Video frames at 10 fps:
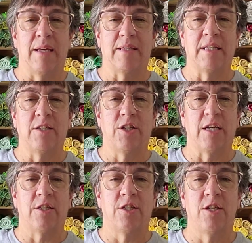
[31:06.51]

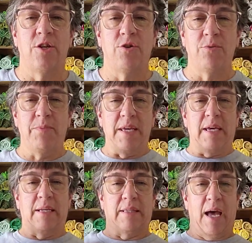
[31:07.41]
suggest to you,
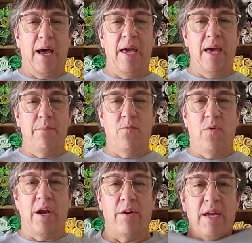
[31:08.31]
because I am
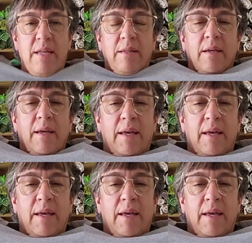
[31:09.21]
wearing